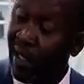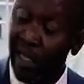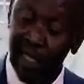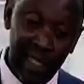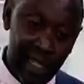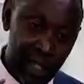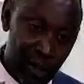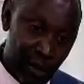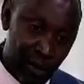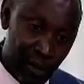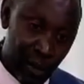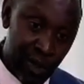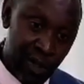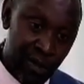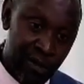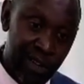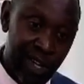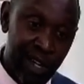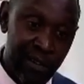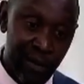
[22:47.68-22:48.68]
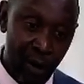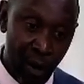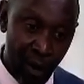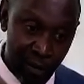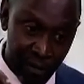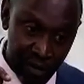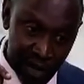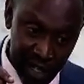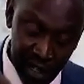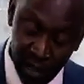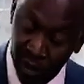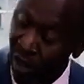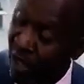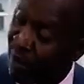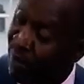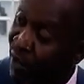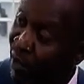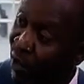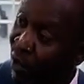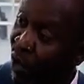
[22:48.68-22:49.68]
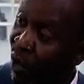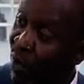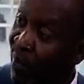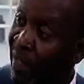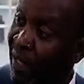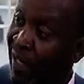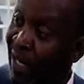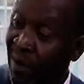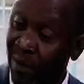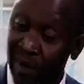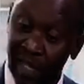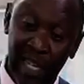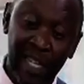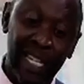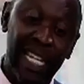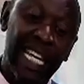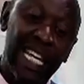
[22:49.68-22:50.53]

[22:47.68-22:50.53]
Section 45 of the Anti-Corruption Economic Crimes Act